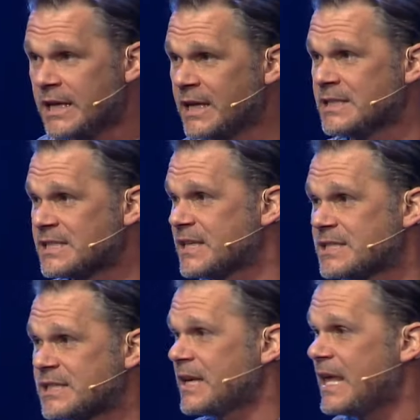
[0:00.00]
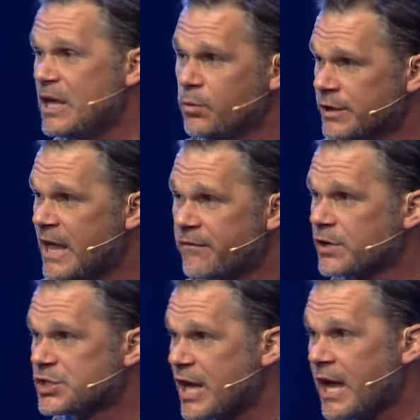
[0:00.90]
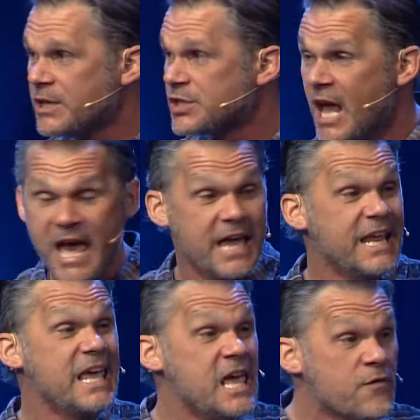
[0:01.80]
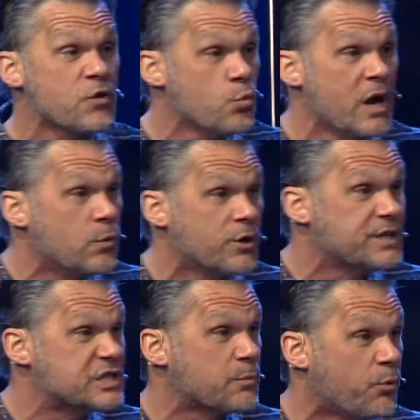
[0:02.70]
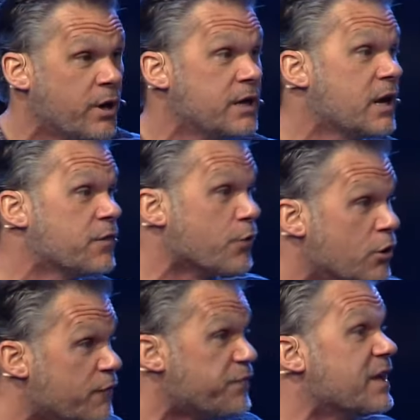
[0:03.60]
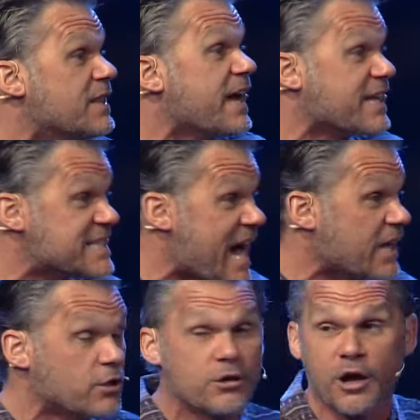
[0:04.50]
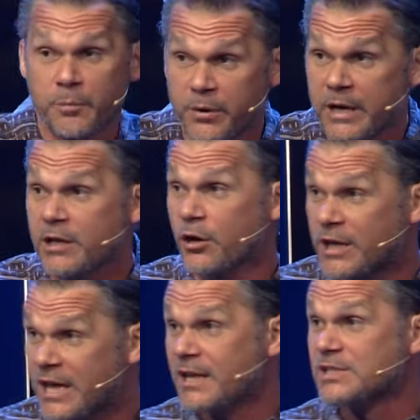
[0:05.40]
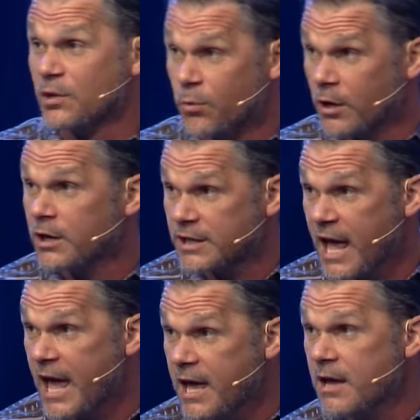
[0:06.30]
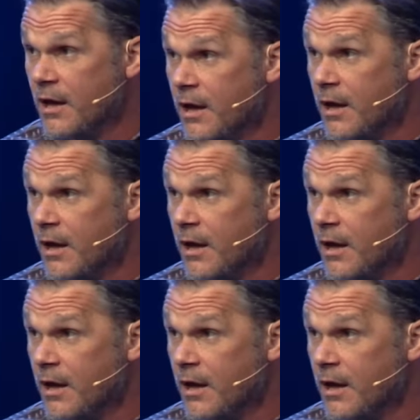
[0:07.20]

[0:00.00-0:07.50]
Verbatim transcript: consistent. He will never change. And even when we're disappointed and throw a fit like a toddler on Bring Your Kid to Work Day,